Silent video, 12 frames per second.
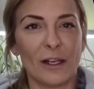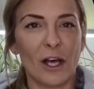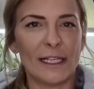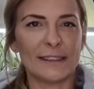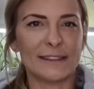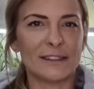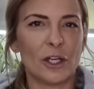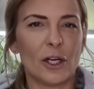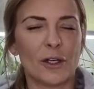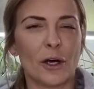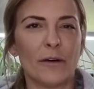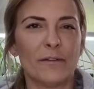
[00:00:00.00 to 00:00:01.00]
lights
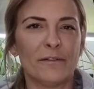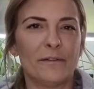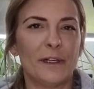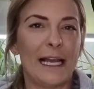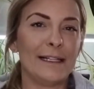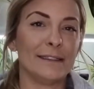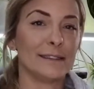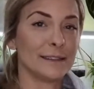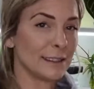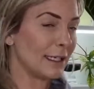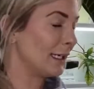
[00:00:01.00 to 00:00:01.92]
turn off, and